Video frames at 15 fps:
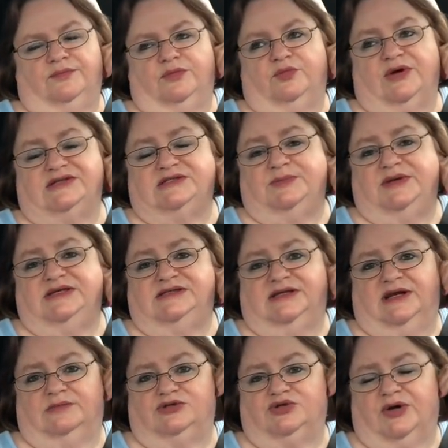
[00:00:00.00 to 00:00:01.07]
recipes
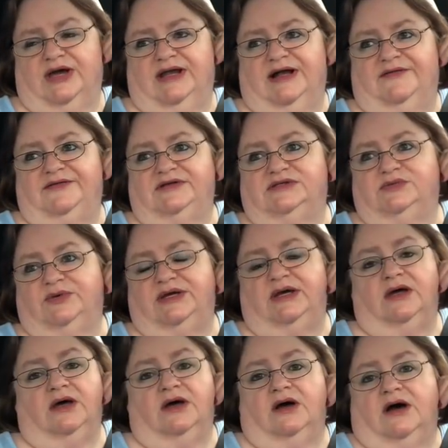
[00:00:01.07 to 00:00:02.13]
that I'm trying out this week,
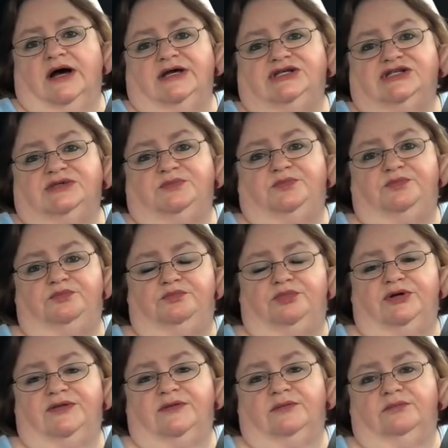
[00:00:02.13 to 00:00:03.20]
I just
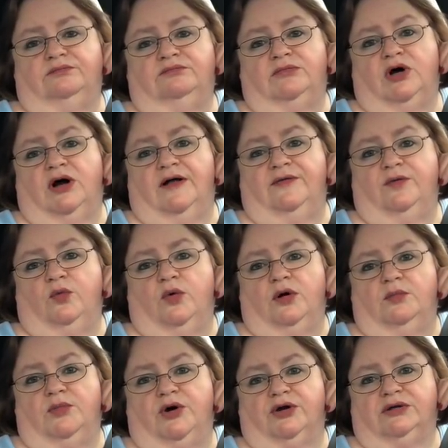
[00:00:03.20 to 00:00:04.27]
put them on the
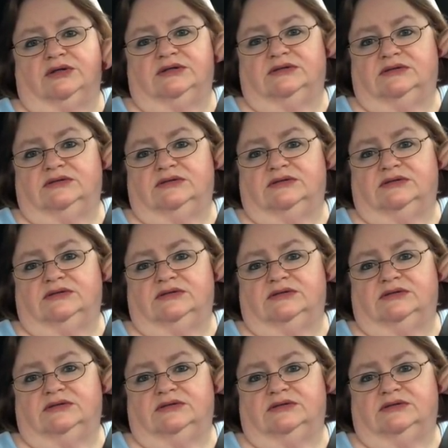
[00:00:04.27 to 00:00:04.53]
Walmart